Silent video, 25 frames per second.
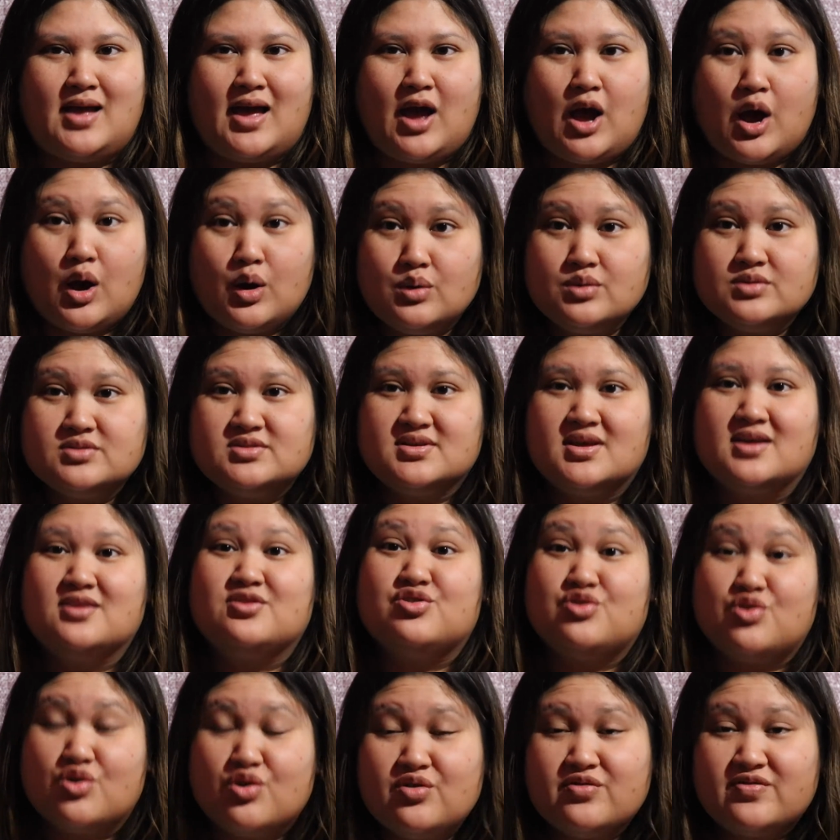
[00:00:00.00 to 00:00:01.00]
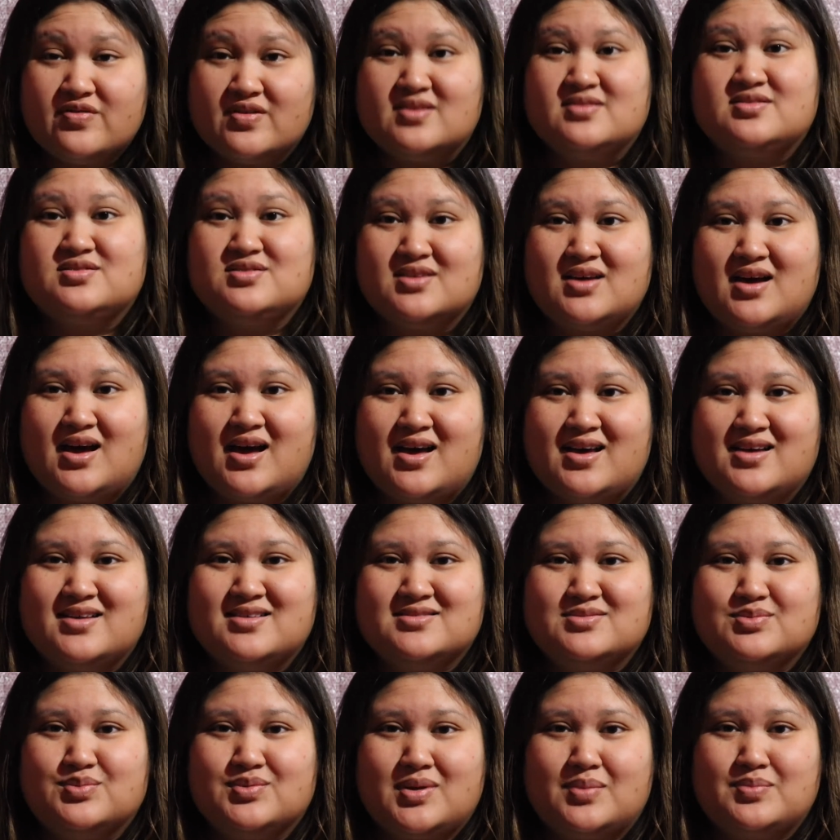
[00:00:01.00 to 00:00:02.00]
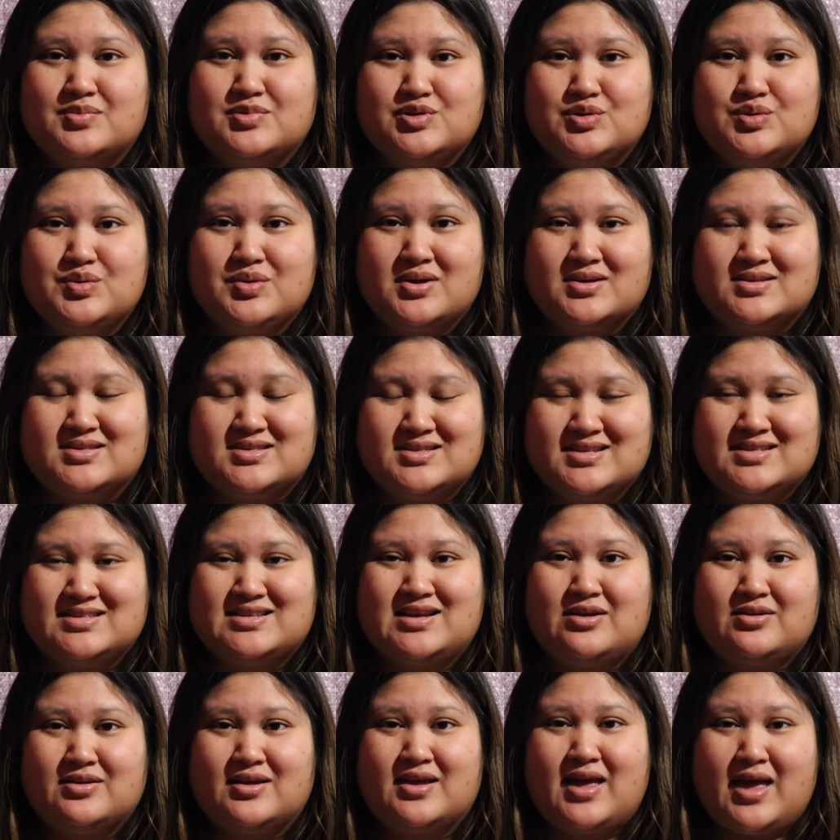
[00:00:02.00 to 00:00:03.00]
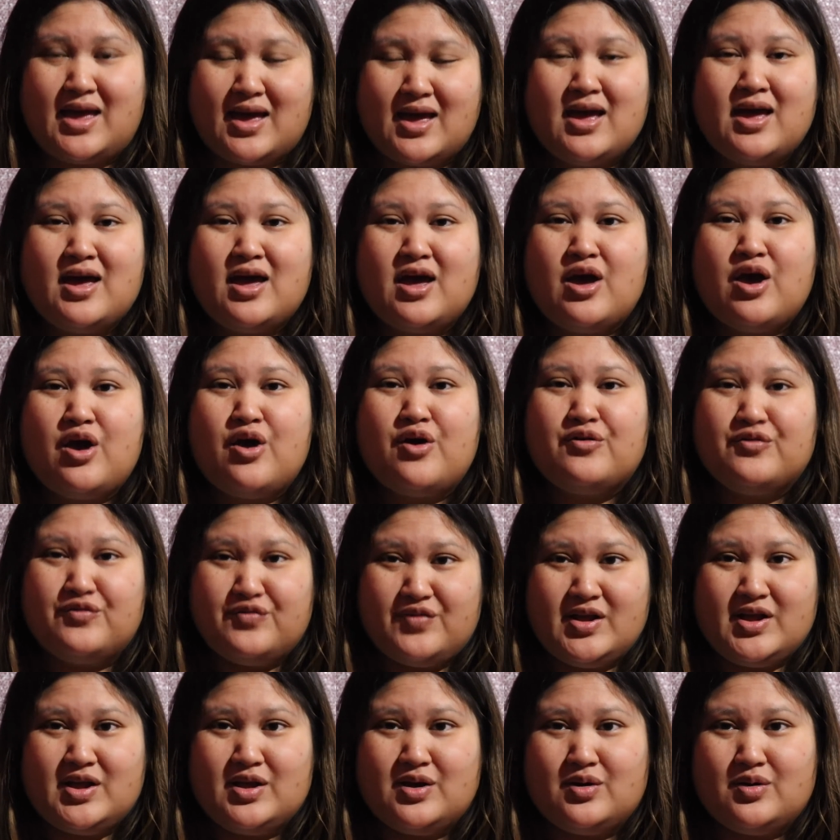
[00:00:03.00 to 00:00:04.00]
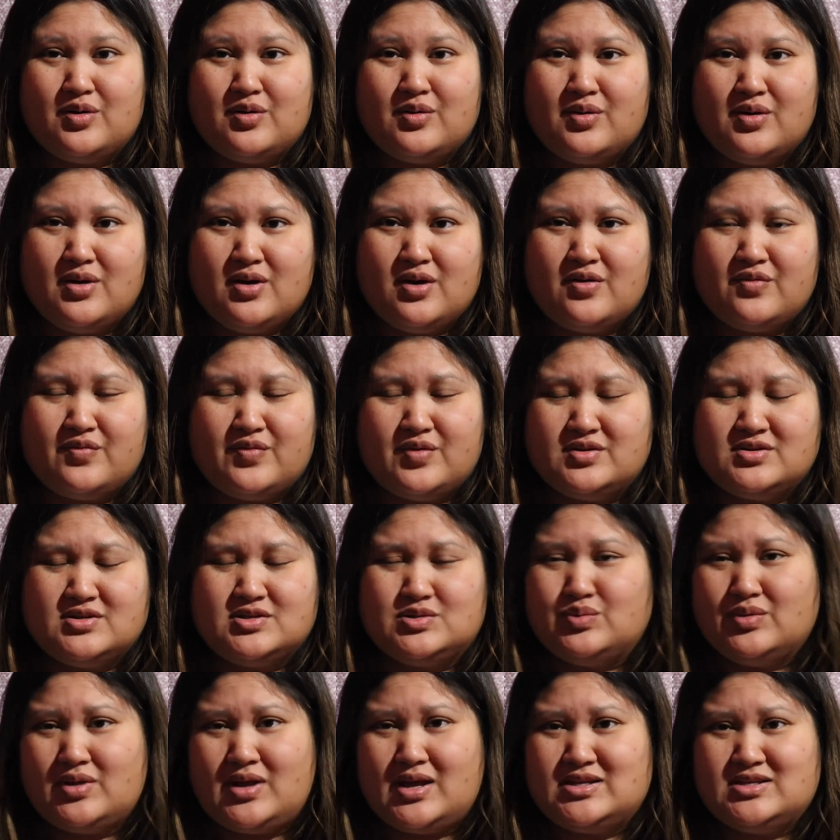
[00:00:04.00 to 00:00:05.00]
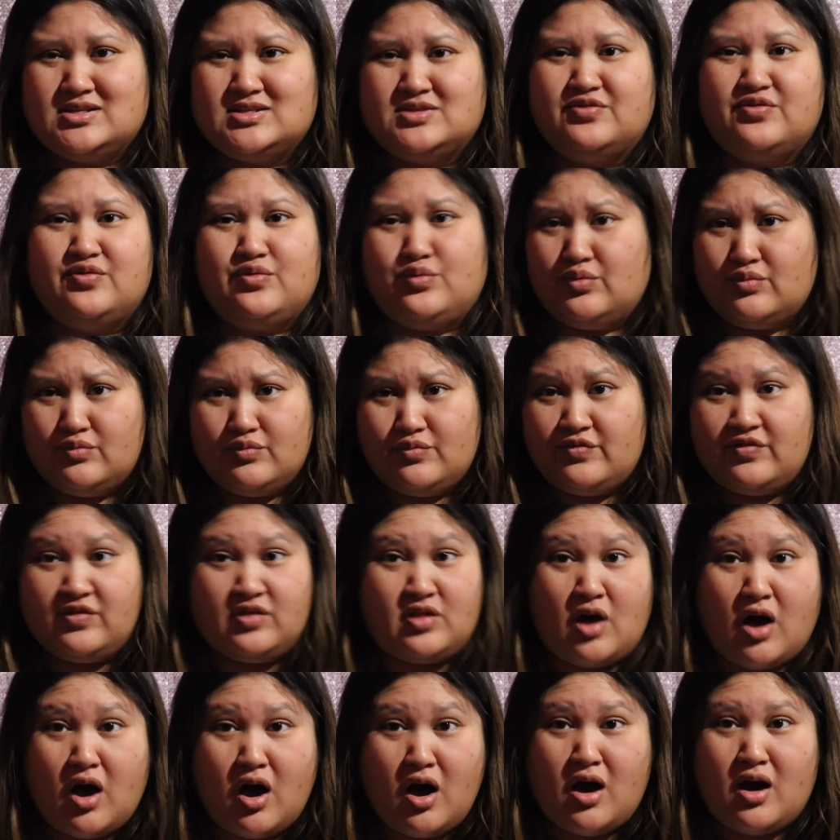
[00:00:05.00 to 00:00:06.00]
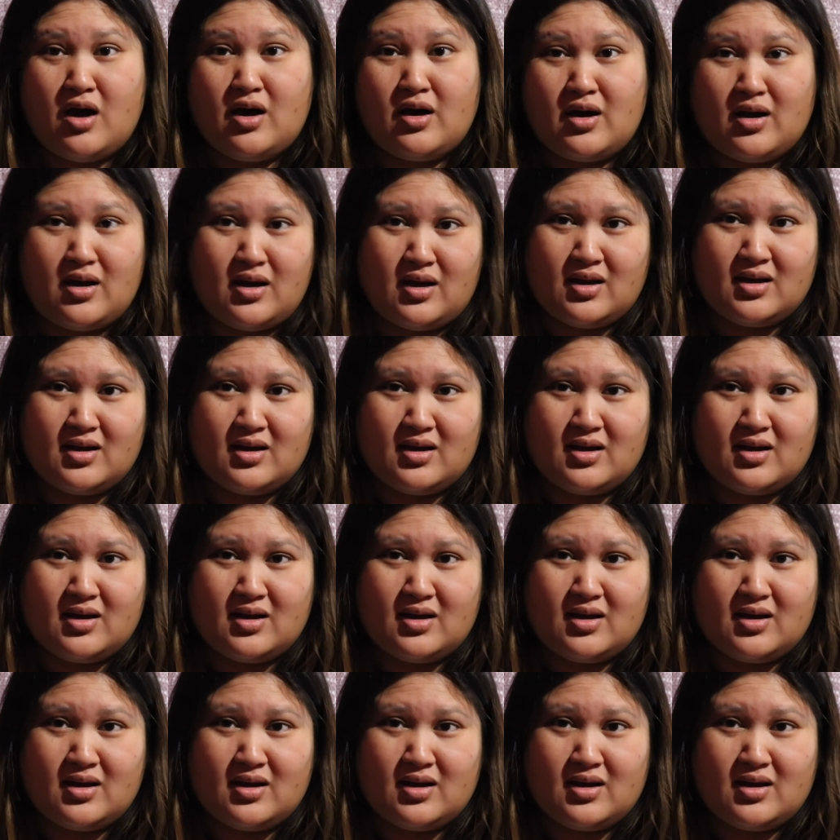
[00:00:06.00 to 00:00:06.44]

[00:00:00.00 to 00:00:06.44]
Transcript: I always get nervous, you guys, when I'm doing a sit down video versus when I just vlog.